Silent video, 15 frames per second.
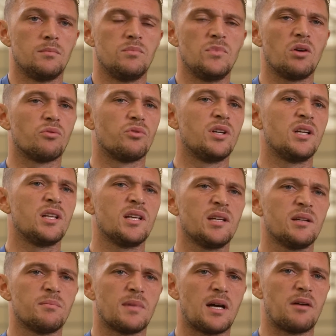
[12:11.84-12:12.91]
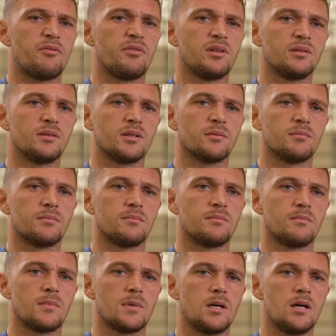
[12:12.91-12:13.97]
Not really. I think
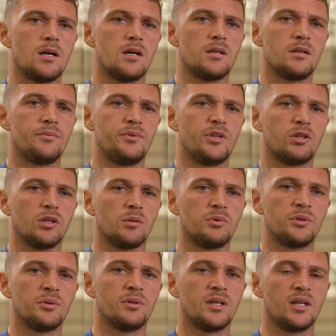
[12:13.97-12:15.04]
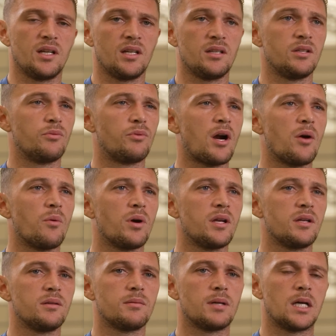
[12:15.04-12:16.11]
the club are doing it in the right way.